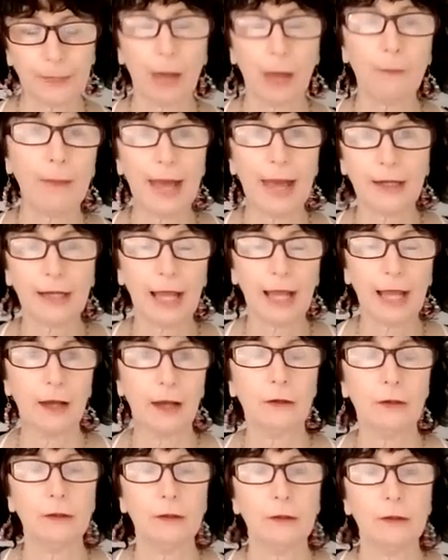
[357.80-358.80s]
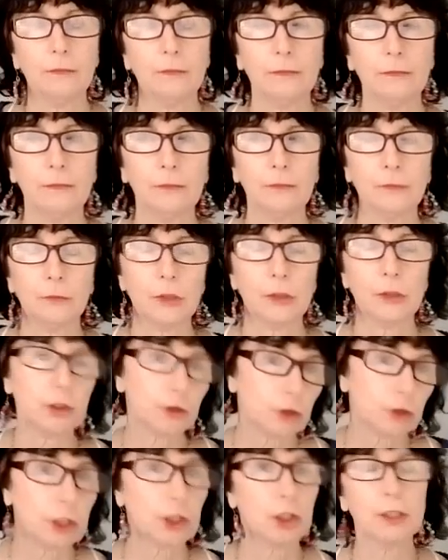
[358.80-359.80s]
about our
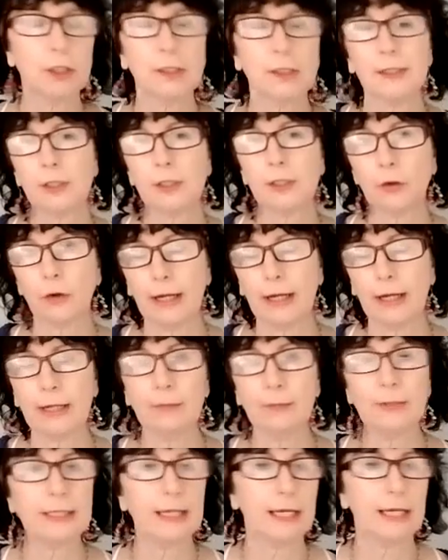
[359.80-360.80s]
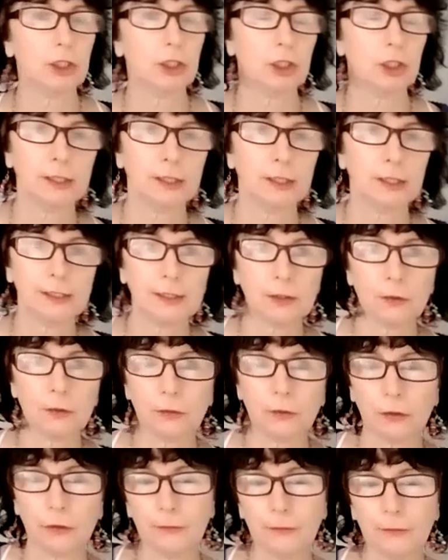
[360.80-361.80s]
restrictions or our
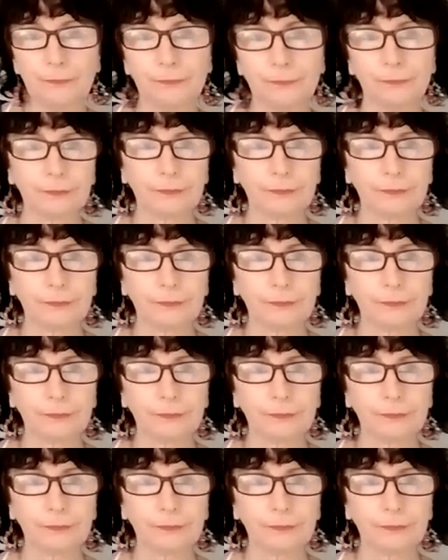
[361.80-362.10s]
limitations or